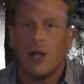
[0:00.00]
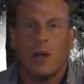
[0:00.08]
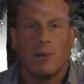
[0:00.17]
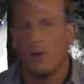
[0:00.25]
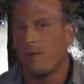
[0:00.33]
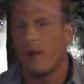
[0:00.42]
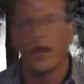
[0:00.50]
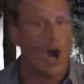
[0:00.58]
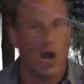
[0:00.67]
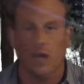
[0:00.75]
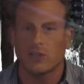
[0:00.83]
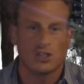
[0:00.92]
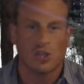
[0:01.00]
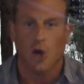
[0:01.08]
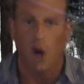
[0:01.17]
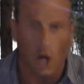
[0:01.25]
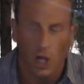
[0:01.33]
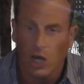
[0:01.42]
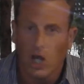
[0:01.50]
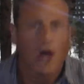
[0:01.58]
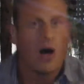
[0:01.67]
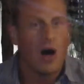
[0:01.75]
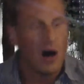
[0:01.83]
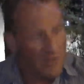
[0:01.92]
put my heart and
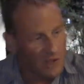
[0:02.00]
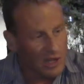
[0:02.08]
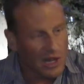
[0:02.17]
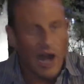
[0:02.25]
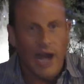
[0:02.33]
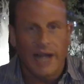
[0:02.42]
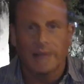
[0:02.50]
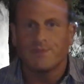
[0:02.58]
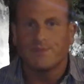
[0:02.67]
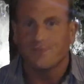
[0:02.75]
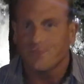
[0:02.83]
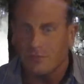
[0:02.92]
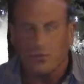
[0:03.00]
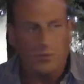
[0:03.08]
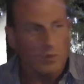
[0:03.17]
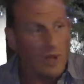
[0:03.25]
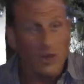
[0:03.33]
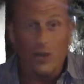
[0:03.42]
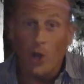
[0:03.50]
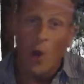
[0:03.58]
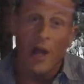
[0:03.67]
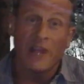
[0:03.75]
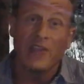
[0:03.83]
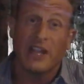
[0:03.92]
soul on the line,
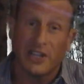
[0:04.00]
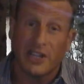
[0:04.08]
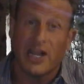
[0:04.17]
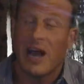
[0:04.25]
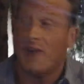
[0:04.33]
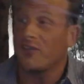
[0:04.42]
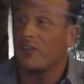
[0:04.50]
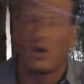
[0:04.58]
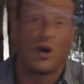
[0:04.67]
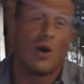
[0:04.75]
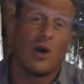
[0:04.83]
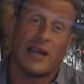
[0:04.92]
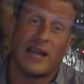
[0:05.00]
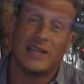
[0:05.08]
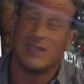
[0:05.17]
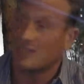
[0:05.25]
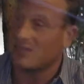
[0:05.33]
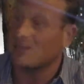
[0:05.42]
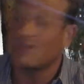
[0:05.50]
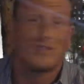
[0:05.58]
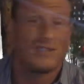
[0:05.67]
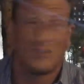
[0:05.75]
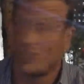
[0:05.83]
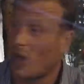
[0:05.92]
knowing that you're going to have to go against this
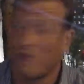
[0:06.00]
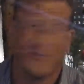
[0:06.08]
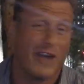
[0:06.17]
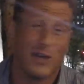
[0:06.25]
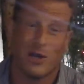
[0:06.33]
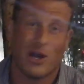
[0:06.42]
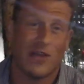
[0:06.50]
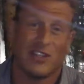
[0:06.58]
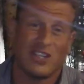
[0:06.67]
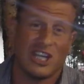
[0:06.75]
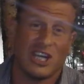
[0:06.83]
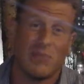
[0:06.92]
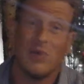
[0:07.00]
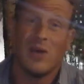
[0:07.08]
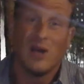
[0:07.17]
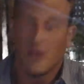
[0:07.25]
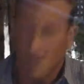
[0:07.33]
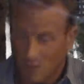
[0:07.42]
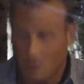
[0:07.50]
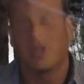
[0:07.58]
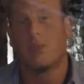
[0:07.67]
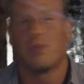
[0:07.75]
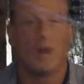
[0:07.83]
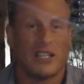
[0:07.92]
top fighter on the team with
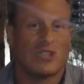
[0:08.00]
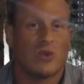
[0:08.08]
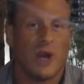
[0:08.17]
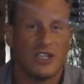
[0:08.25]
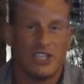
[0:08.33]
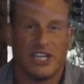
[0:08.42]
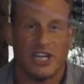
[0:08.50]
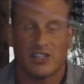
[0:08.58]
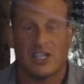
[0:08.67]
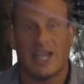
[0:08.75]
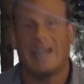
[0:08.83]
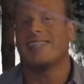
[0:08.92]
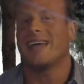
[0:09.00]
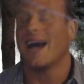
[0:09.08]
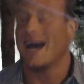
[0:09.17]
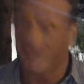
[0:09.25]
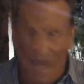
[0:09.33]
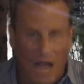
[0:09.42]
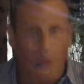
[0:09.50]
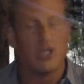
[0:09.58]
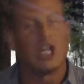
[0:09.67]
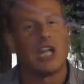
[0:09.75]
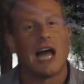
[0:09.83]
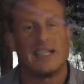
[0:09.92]
your blood, sweat, and tears, and it's I
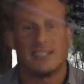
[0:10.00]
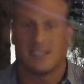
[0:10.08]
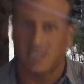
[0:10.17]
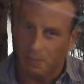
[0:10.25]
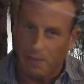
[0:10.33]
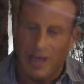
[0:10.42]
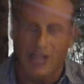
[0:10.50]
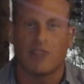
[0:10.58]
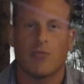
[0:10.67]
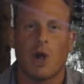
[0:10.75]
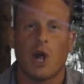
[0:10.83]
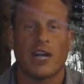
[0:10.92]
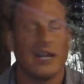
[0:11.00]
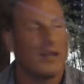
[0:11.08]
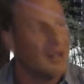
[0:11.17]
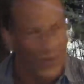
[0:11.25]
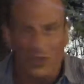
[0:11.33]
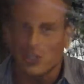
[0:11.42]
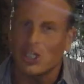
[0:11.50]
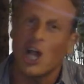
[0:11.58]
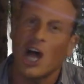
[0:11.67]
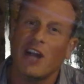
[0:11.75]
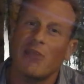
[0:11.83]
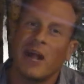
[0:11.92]
realize it's a competitive market. There's a
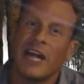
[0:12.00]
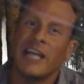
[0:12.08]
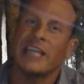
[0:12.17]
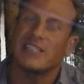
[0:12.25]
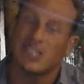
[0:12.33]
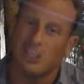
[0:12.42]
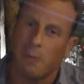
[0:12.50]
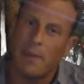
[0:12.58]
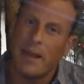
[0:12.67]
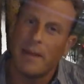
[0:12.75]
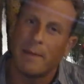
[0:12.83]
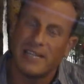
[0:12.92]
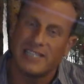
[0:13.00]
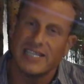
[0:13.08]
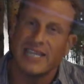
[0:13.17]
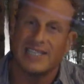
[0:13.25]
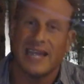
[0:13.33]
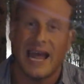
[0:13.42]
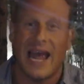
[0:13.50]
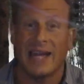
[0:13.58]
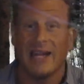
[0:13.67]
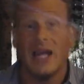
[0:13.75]
lot of money. It's such a big business, and